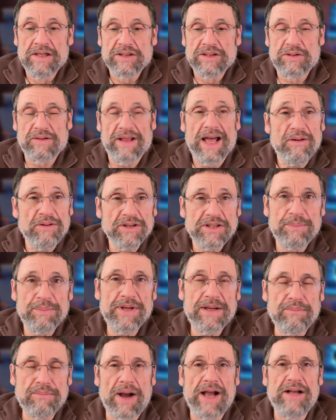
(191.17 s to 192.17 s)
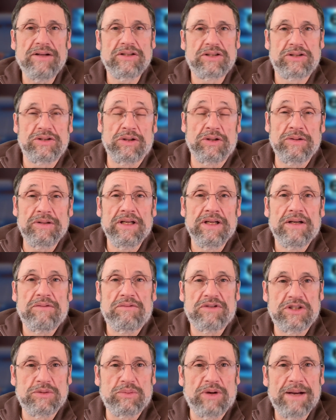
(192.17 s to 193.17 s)
So that was a big milestone,
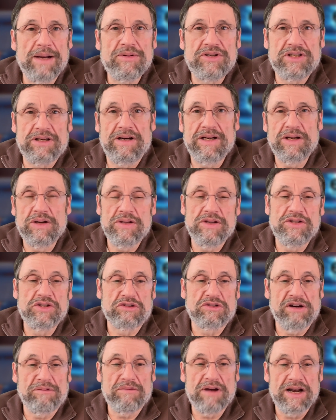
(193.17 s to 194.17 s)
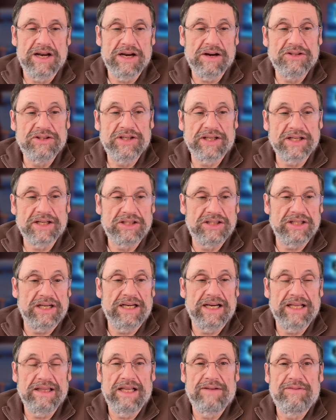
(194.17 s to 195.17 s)
which is why I'm sharing you this screen right here. As you can see, I
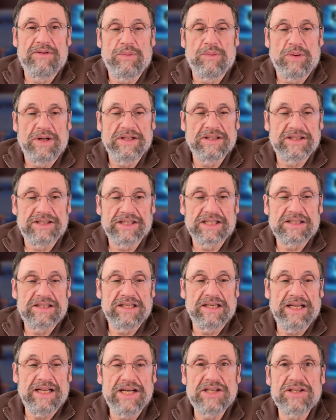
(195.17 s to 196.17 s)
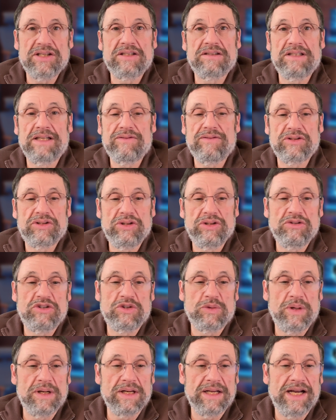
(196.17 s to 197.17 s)
had level 1, 16 agents, level 2,
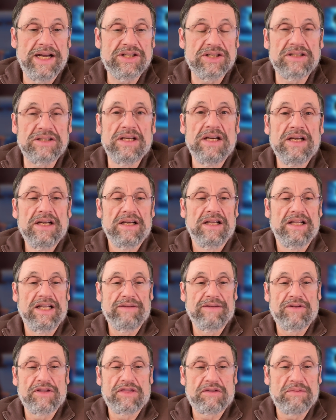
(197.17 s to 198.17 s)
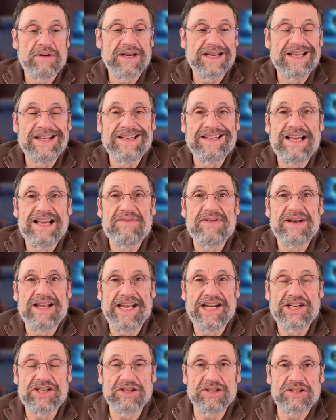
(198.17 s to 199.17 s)
20 agents, and level 3, 11
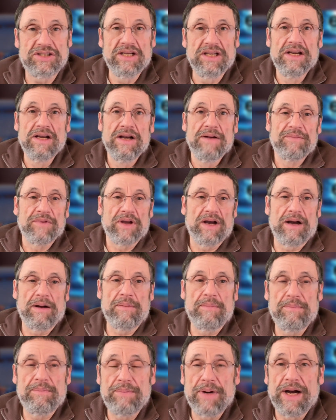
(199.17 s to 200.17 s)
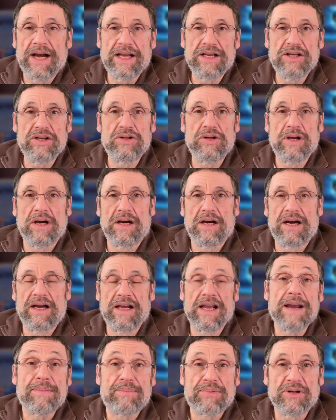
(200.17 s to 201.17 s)
agents by
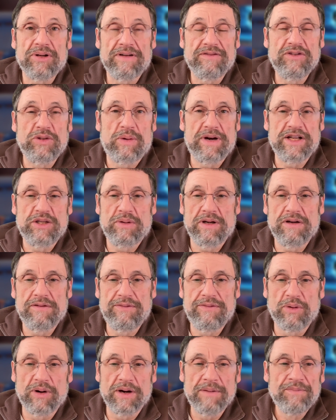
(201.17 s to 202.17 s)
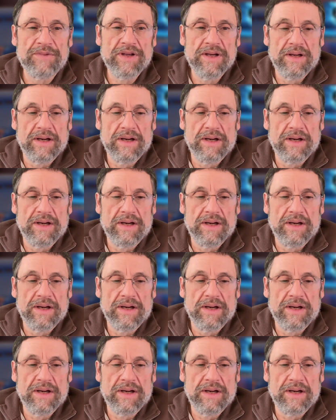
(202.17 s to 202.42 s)
April of 2024.